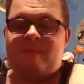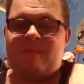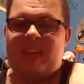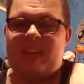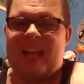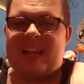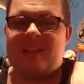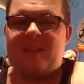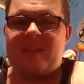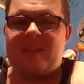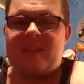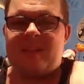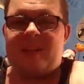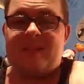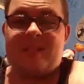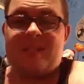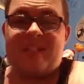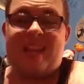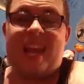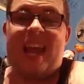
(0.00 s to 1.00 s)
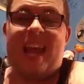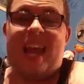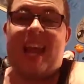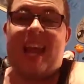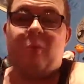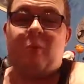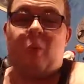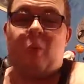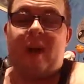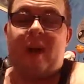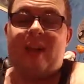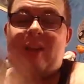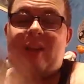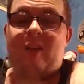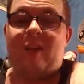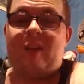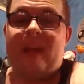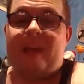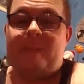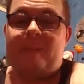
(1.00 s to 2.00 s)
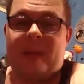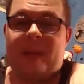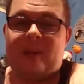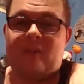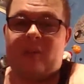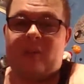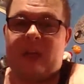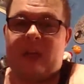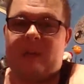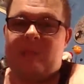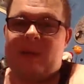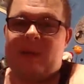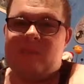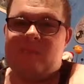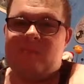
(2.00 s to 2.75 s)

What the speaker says: X Division title shot, and one you get a pink slip.